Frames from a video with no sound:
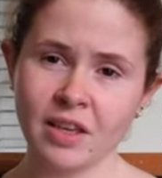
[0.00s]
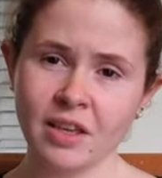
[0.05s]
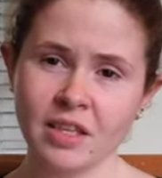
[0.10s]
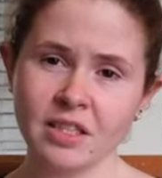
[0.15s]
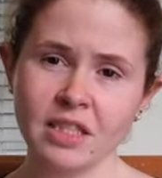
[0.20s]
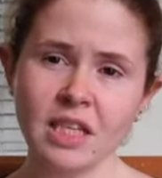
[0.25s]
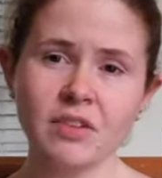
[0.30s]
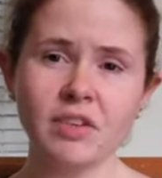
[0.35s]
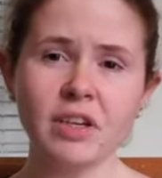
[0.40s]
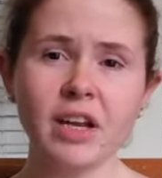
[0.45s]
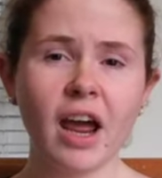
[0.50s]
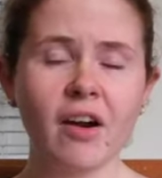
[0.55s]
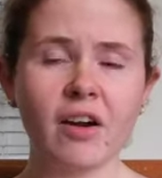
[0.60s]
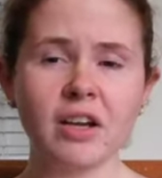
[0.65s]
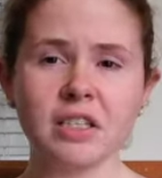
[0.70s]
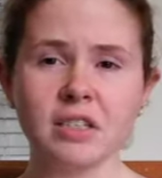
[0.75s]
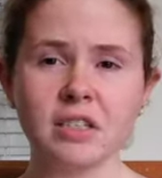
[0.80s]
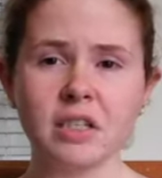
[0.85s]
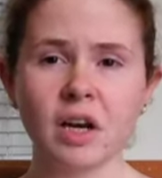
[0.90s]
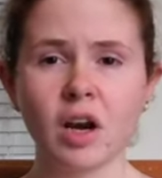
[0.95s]
Stephen
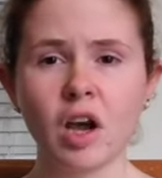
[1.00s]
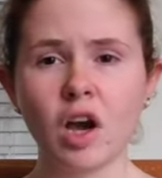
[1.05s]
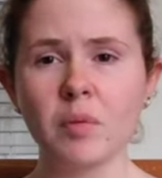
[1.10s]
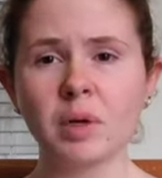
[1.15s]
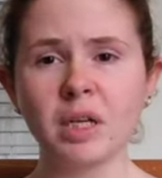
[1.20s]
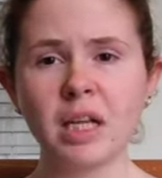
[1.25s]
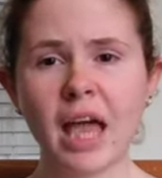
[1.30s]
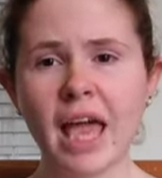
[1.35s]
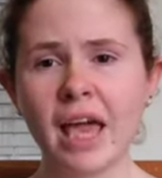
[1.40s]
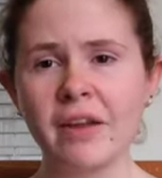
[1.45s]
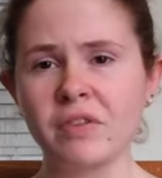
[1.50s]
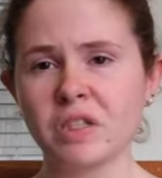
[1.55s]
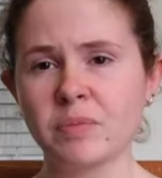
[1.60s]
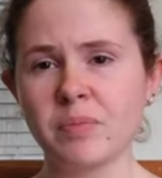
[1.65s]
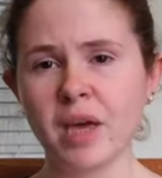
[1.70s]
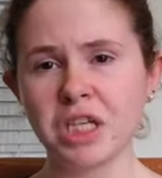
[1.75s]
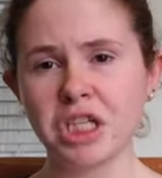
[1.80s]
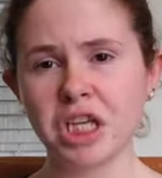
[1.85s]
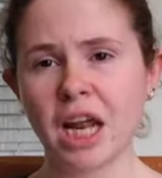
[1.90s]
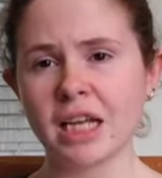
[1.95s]
Harrison, Global Head of
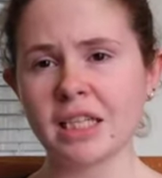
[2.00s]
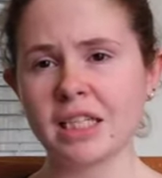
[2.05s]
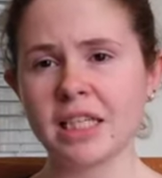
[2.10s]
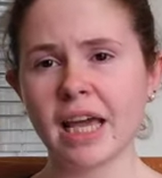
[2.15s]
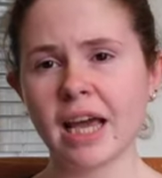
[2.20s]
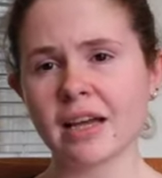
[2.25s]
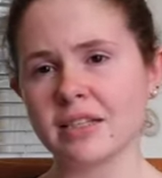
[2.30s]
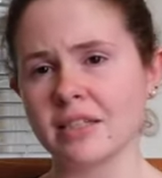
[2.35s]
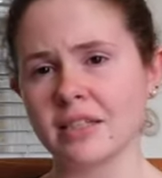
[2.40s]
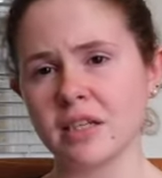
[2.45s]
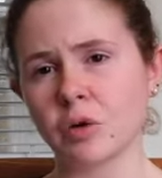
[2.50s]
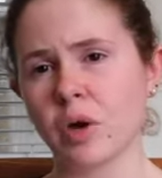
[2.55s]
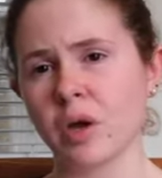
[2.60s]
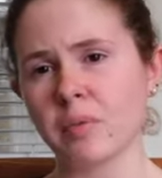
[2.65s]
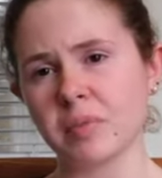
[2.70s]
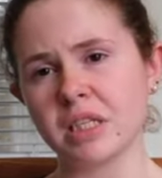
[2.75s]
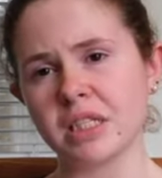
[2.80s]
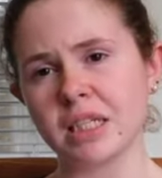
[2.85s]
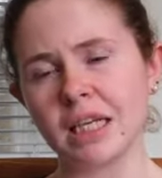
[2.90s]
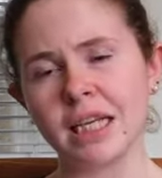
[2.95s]
Specialty Gases and
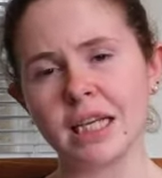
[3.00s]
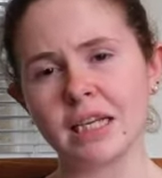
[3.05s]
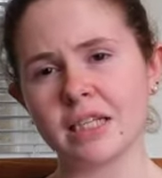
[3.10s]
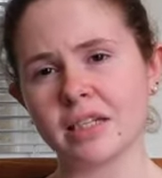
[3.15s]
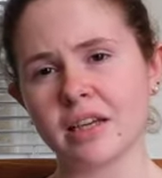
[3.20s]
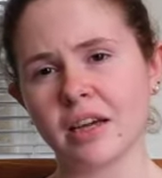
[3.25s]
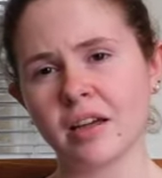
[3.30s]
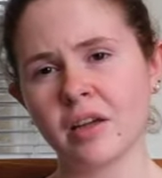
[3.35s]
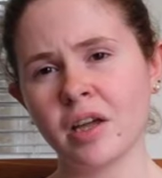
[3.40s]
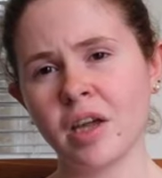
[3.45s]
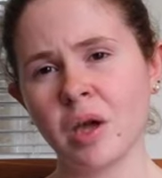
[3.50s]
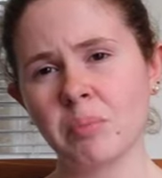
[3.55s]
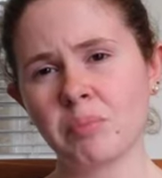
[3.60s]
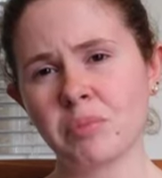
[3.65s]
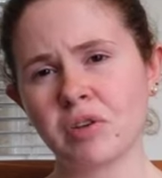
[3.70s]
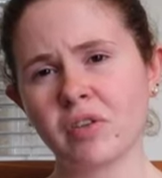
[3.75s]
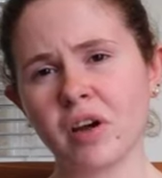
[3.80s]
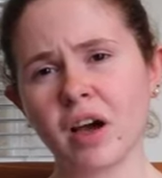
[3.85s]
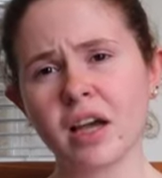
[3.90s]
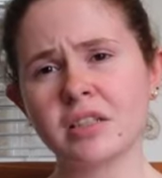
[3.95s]
Equipment at Linde,
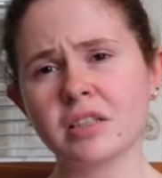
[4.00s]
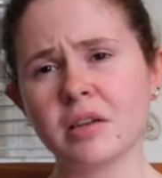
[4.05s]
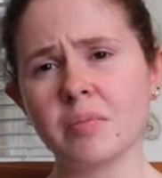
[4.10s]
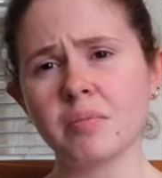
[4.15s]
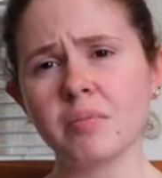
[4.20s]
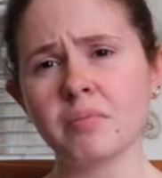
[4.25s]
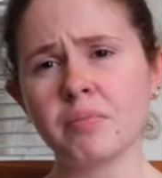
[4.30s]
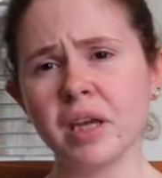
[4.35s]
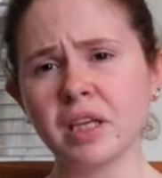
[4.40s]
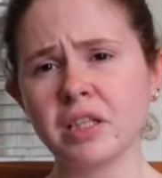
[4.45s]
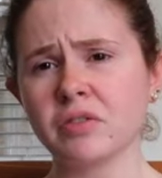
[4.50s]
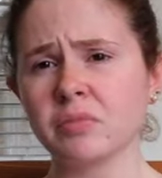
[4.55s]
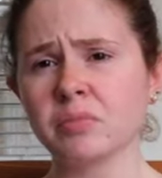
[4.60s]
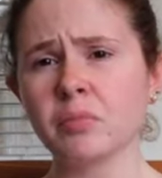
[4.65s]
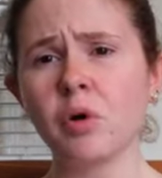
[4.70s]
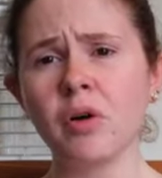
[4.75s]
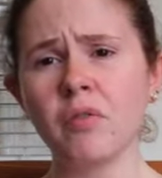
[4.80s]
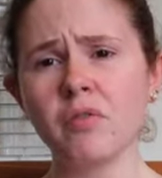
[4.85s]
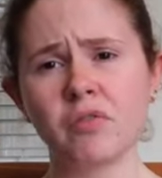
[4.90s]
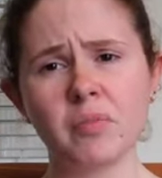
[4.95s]
provides a bit of
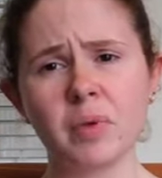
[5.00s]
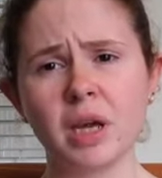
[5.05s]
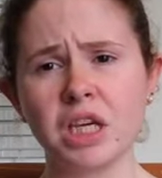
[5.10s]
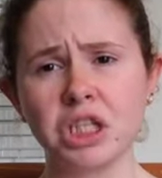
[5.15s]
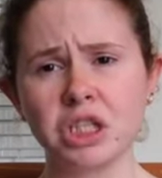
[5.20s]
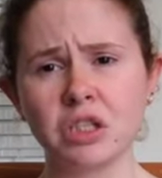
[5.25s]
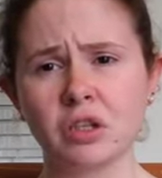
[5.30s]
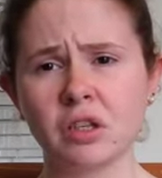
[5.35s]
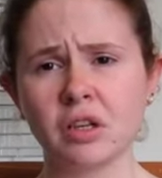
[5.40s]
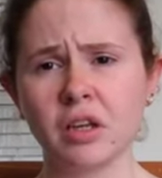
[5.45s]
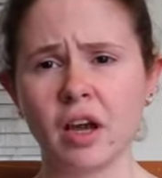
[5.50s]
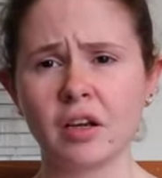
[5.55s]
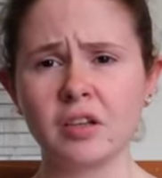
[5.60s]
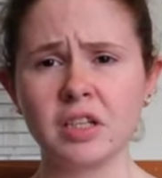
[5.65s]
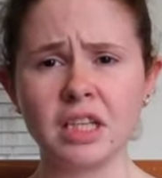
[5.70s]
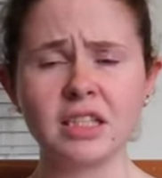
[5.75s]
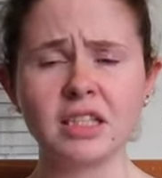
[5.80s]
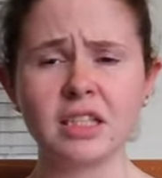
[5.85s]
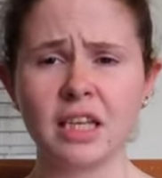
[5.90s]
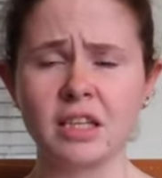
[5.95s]
more information
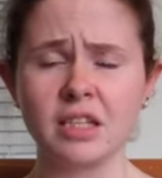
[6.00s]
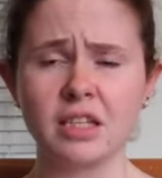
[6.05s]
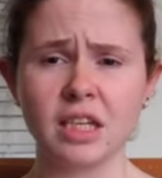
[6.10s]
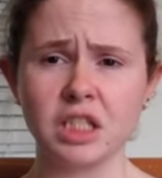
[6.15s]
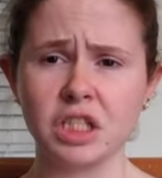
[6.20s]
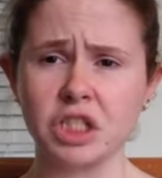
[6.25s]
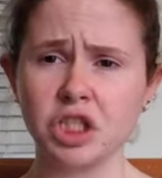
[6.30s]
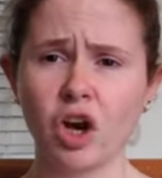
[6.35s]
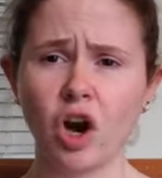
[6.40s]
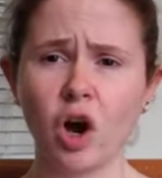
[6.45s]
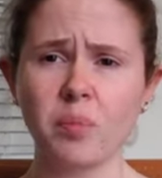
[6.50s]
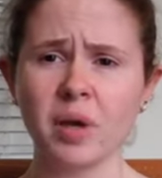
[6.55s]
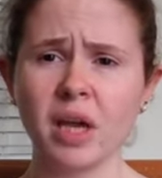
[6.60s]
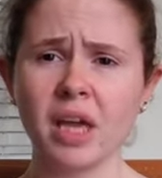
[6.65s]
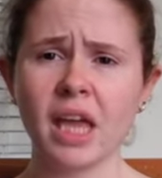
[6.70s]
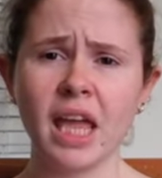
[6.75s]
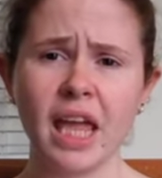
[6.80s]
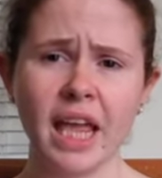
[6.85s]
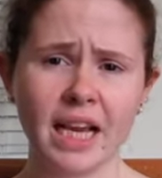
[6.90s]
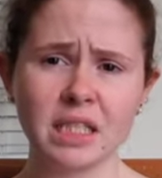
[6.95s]
into his job,
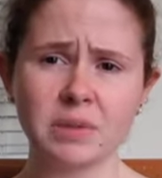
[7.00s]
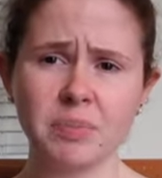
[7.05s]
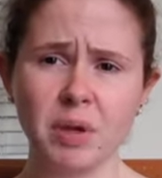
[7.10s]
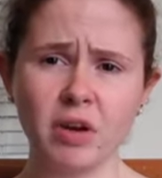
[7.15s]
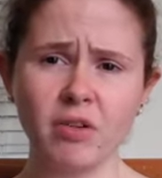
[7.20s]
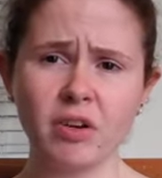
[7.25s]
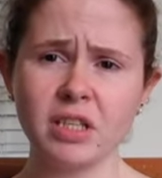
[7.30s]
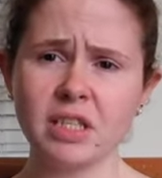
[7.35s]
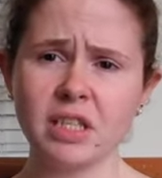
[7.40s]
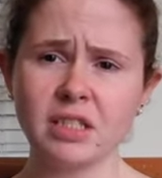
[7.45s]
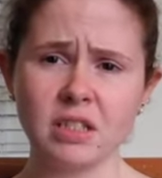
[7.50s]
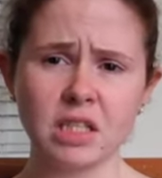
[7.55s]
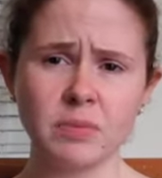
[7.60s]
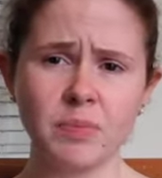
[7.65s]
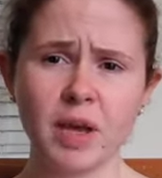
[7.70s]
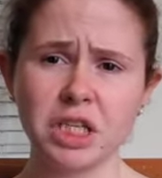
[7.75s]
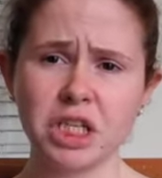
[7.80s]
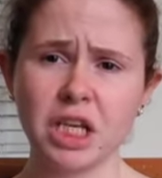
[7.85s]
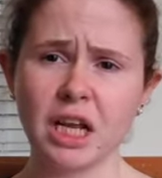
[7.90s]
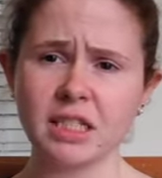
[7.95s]
experiences in the
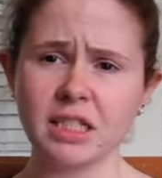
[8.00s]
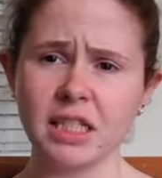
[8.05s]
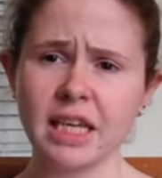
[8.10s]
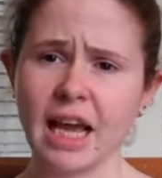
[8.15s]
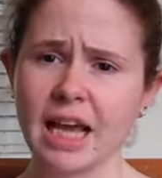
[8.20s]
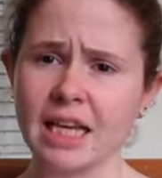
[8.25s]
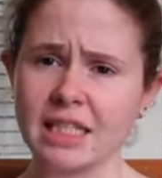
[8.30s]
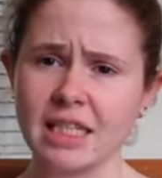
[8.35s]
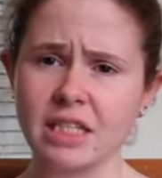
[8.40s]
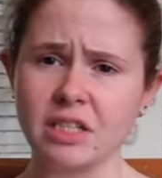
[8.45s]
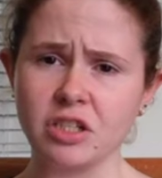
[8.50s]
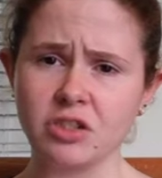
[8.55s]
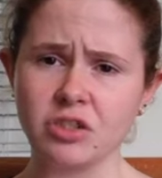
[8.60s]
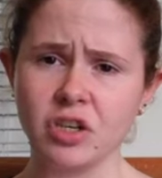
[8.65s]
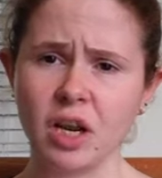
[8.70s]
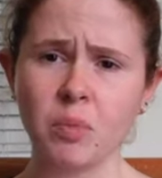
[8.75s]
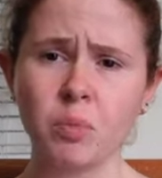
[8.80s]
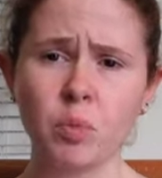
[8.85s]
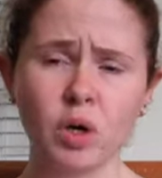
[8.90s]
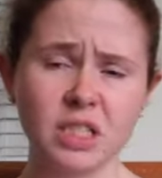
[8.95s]
specialty gas
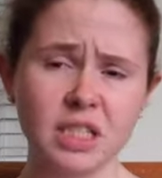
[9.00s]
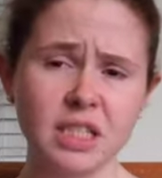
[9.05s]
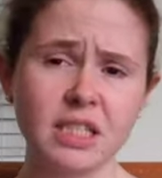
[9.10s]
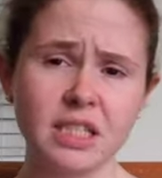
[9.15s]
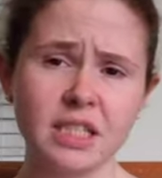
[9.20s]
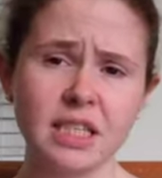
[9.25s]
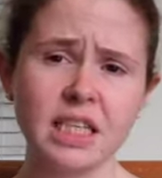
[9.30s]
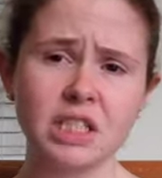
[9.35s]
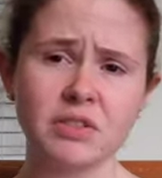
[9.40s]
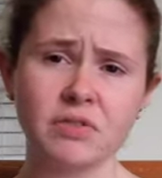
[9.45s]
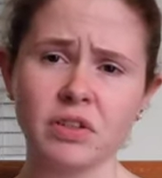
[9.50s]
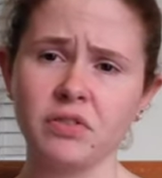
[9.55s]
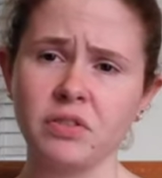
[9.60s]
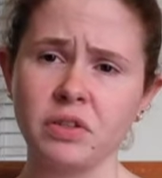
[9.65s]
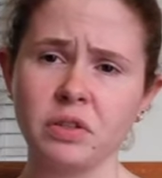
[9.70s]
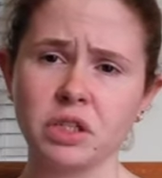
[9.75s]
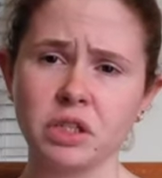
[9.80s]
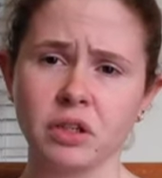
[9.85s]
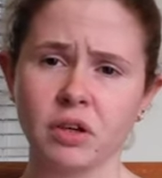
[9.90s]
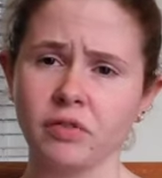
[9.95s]
industry and what he sees for the
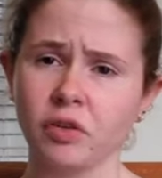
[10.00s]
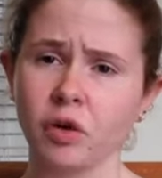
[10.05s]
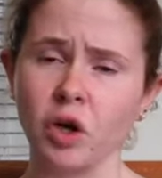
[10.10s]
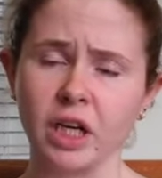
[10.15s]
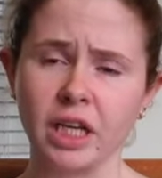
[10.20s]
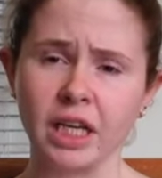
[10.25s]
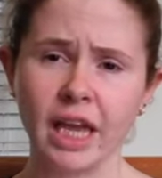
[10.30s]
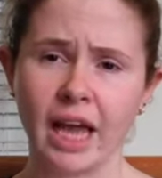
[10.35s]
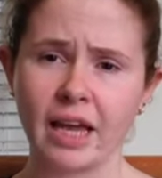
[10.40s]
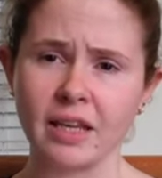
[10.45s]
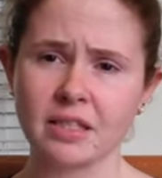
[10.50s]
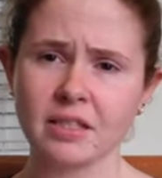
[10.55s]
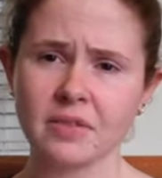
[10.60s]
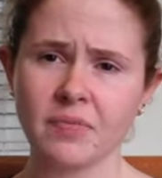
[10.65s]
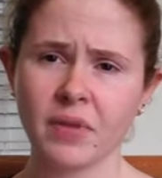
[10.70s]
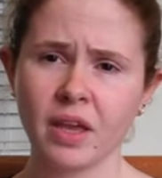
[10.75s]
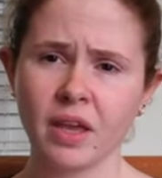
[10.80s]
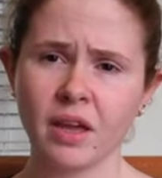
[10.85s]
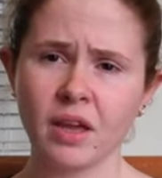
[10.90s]
future of oil and gas.